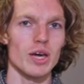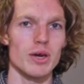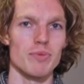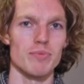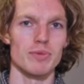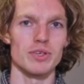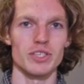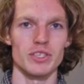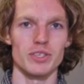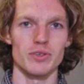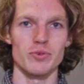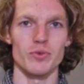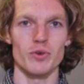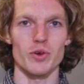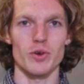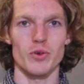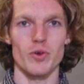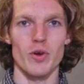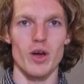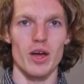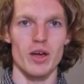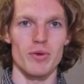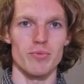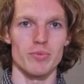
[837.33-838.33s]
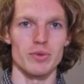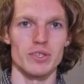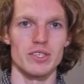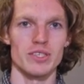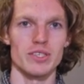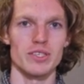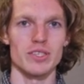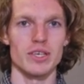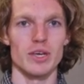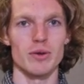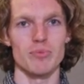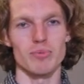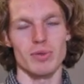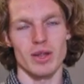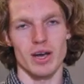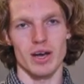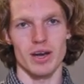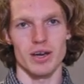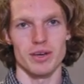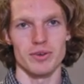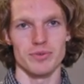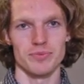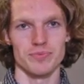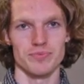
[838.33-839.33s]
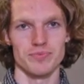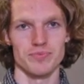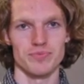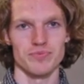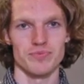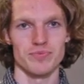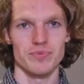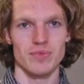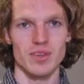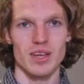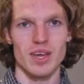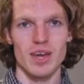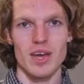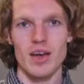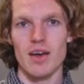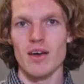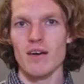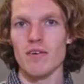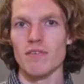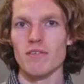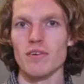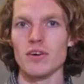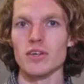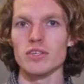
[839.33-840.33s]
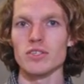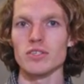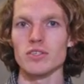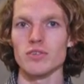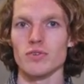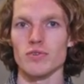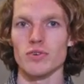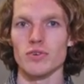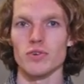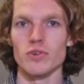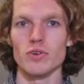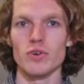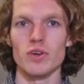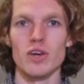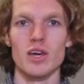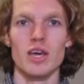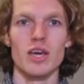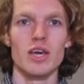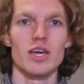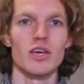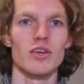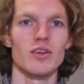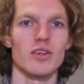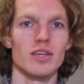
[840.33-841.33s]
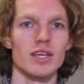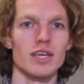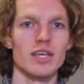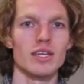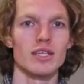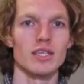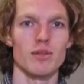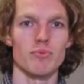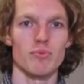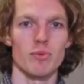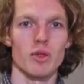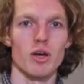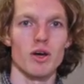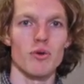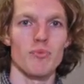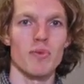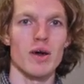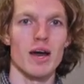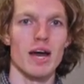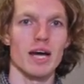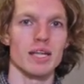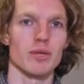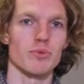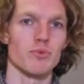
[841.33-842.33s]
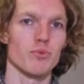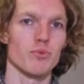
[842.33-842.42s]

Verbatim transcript: admission requirements apply. First of all, you need a diploma at a